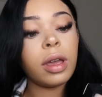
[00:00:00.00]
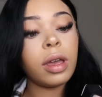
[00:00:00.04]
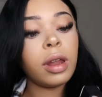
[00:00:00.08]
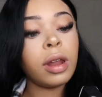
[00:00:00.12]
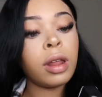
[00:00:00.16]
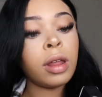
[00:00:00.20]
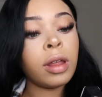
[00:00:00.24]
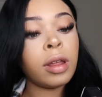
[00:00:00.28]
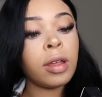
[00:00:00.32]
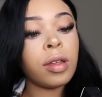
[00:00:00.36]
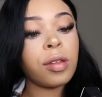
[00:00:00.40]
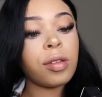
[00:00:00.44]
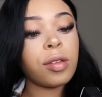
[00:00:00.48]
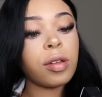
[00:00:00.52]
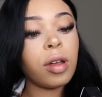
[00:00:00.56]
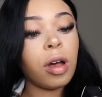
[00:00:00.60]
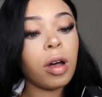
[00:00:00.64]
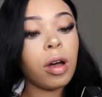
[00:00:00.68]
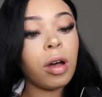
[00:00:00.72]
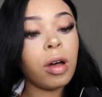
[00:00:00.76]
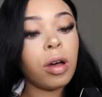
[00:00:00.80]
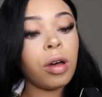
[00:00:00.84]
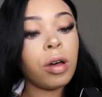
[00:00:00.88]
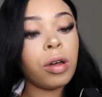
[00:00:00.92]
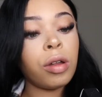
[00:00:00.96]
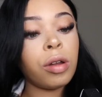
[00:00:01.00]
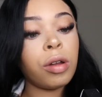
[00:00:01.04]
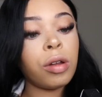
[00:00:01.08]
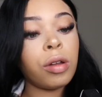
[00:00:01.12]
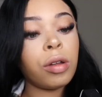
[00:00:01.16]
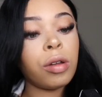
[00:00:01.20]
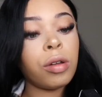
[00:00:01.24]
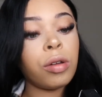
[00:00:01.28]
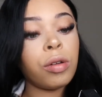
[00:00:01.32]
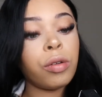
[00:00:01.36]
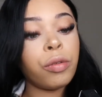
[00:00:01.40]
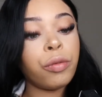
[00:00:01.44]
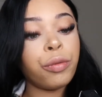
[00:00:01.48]
And it is called
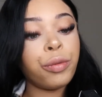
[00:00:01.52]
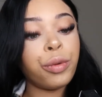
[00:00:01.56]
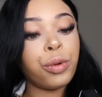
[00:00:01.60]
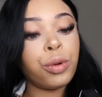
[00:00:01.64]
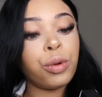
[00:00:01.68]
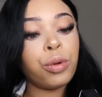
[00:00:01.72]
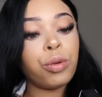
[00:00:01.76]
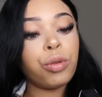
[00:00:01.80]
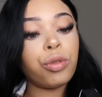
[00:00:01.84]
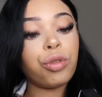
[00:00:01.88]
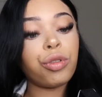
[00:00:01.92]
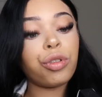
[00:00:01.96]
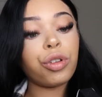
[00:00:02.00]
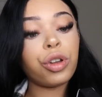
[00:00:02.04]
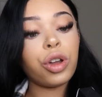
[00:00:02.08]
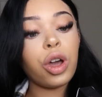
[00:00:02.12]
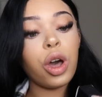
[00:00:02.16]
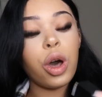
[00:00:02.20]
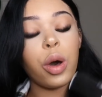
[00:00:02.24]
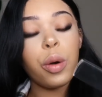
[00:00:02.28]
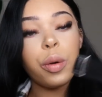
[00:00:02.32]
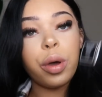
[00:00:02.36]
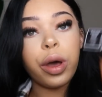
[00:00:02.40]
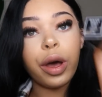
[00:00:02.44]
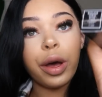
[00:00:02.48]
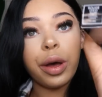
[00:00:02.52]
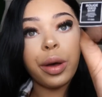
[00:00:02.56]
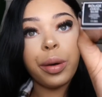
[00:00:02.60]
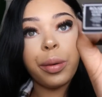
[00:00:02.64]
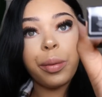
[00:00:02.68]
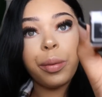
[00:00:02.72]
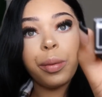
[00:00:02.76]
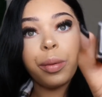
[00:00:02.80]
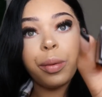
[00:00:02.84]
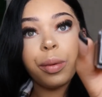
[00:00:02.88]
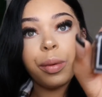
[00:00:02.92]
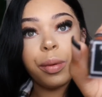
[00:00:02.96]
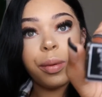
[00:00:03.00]
Rouge
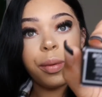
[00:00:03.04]
Coco.